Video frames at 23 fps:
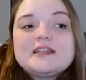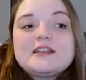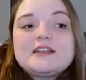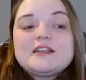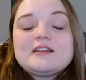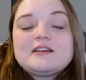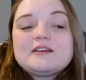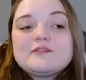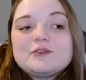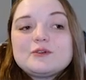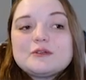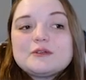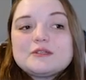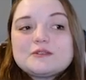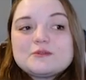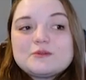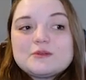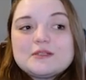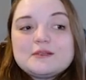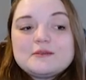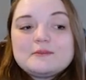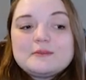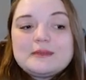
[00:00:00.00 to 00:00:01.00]
and I've always
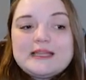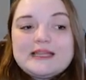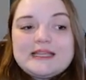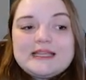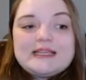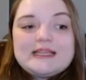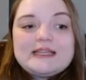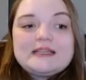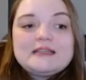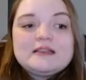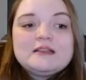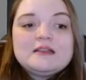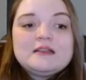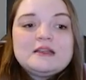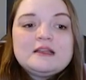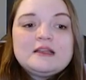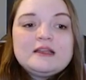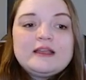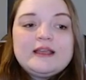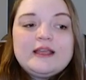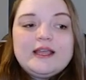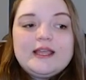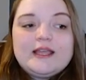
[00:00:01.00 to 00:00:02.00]
wanted to make it.
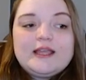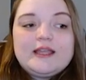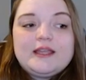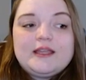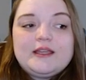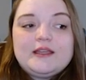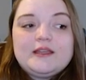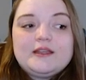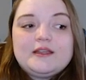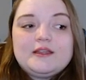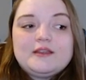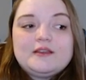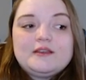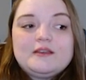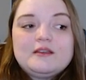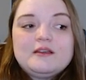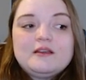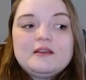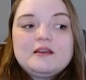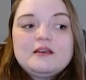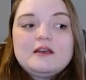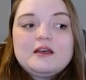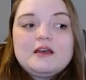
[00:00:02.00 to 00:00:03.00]
And
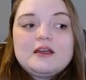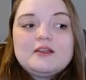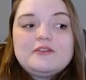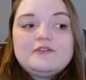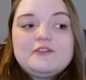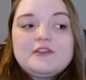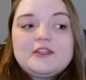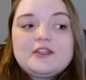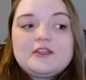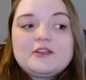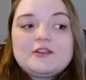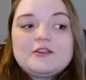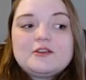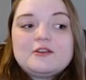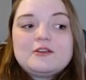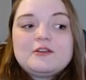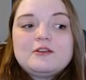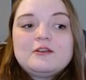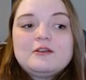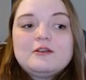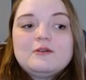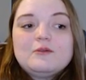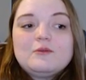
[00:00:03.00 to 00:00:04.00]
I figured,
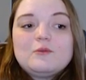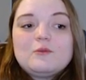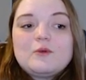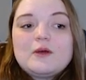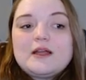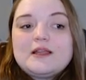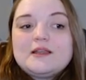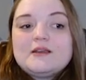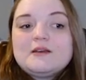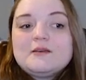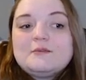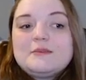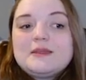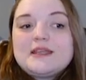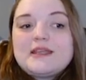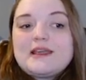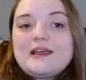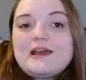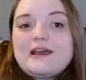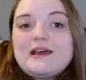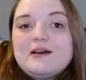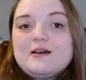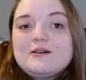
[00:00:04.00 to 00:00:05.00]
why not make a
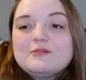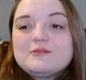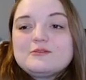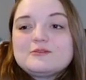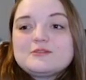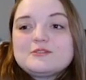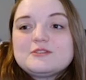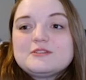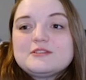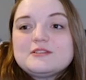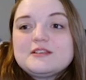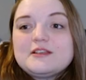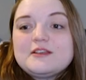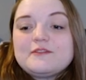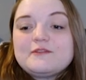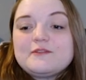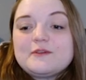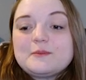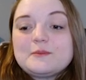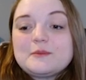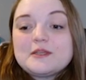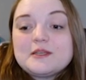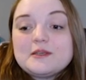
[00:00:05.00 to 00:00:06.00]
house? If
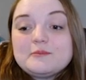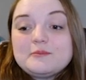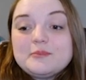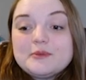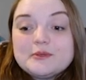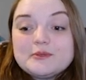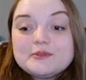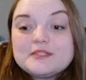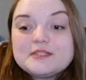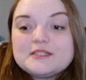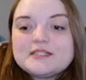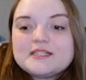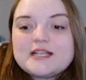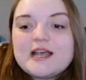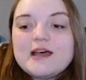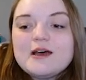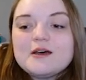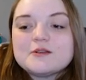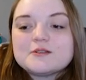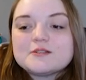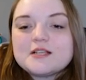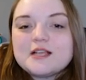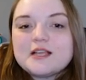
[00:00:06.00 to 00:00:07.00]
I'm gonna build this
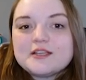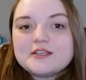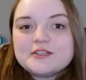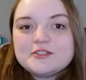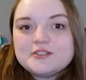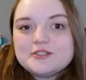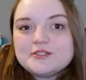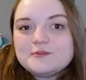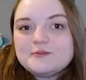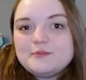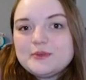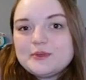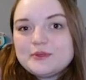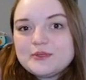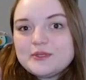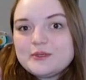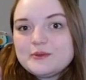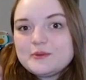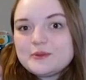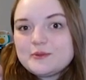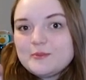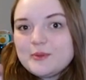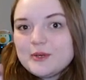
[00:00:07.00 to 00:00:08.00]
house, I could just build
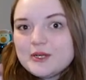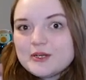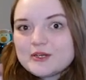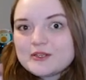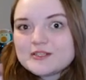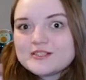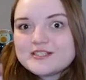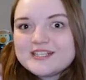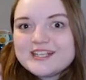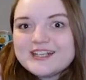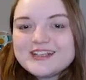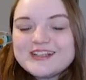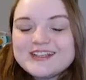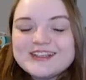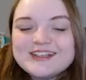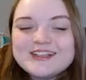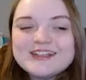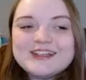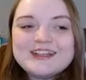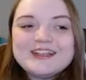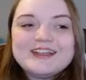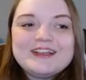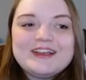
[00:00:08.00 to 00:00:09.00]
it with perks.
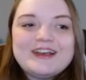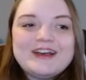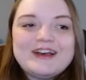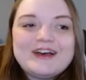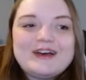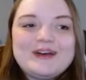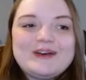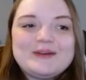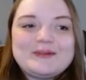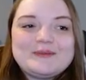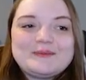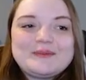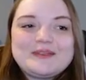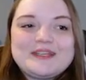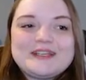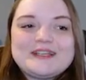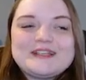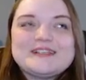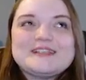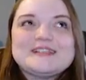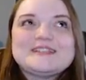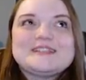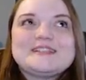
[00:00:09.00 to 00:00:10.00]

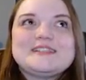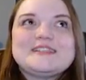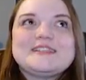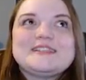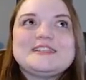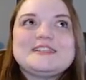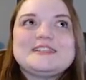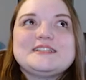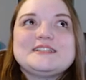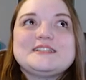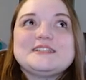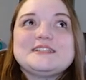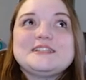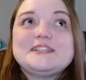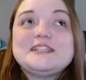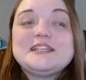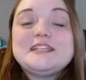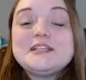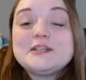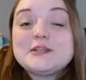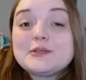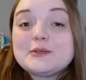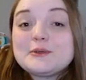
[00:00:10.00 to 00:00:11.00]
Because this is a
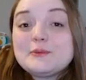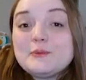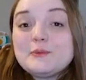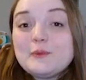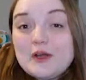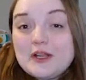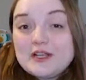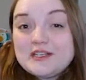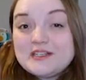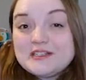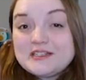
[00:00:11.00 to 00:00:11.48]
tier 1